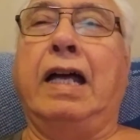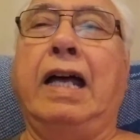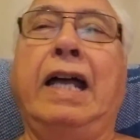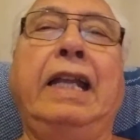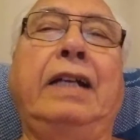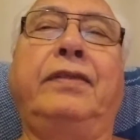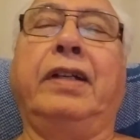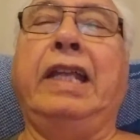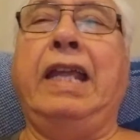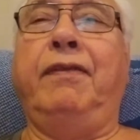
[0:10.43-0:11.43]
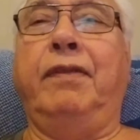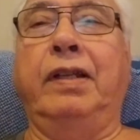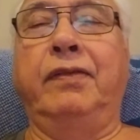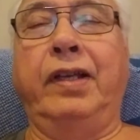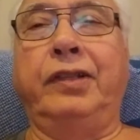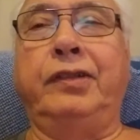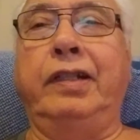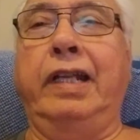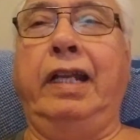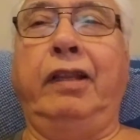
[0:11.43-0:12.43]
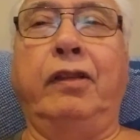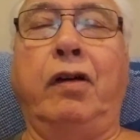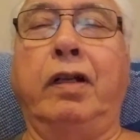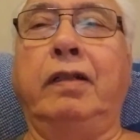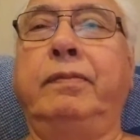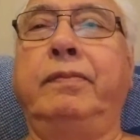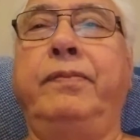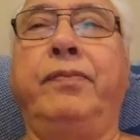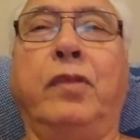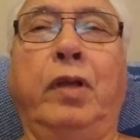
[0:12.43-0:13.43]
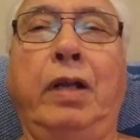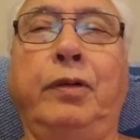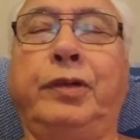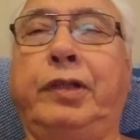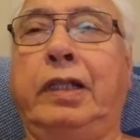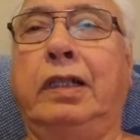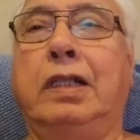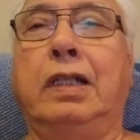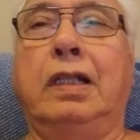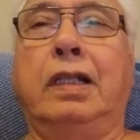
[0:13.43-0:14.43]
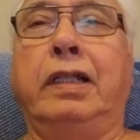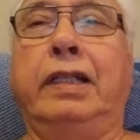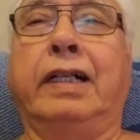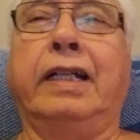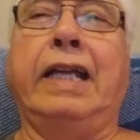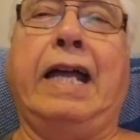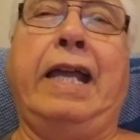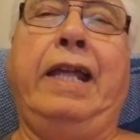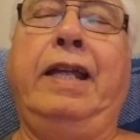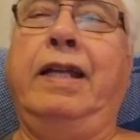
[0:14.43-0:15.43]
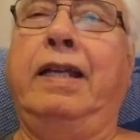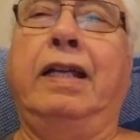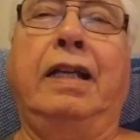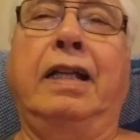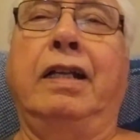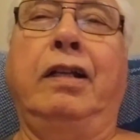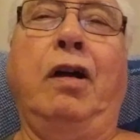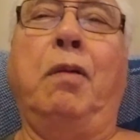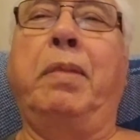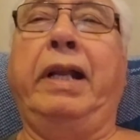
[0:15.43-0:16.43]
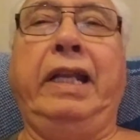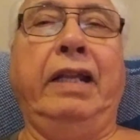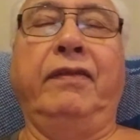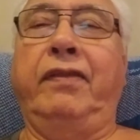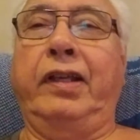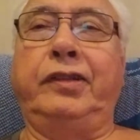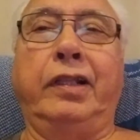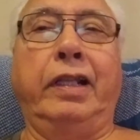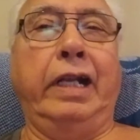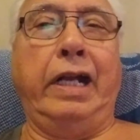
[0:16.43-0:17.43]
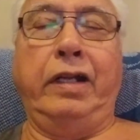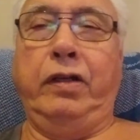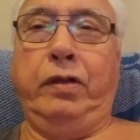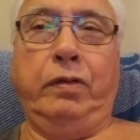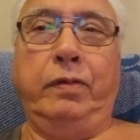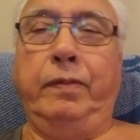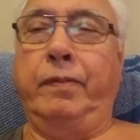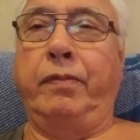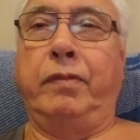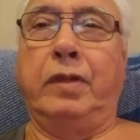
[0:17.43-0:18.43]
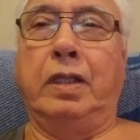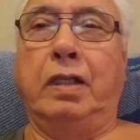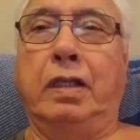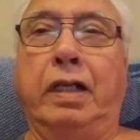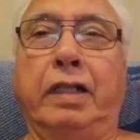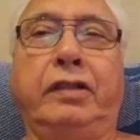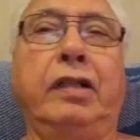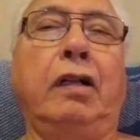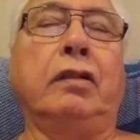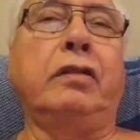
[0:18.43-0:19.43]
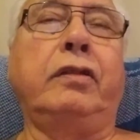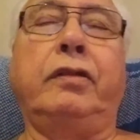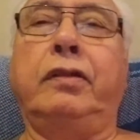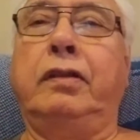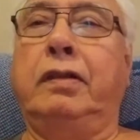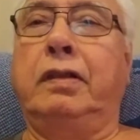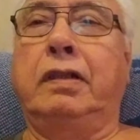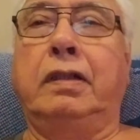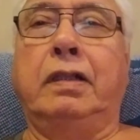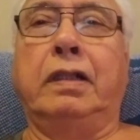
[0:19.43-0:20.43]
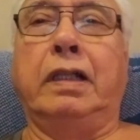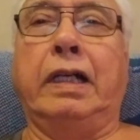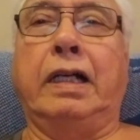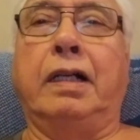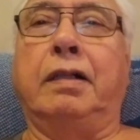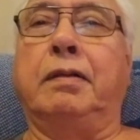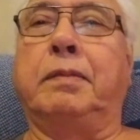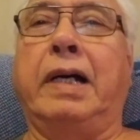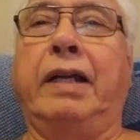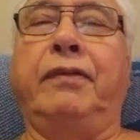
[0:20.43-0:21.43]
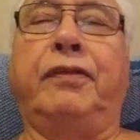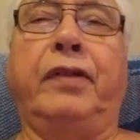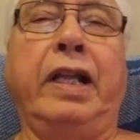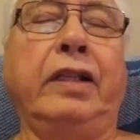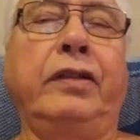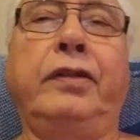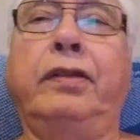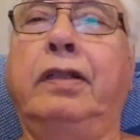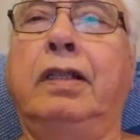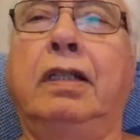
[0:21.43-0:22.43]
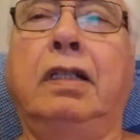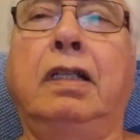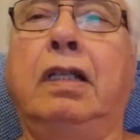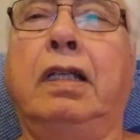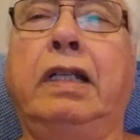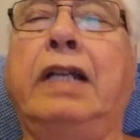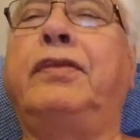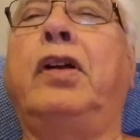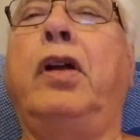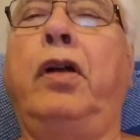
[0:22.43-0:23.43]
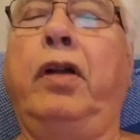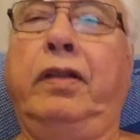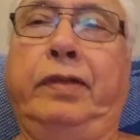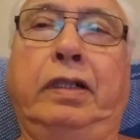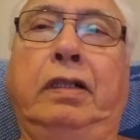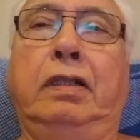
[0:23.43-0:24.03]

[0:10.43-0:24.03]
I never gave investing any thought. when I was a young guy, nobody invested that I knew. Adults, uh, my friends, never heard of it.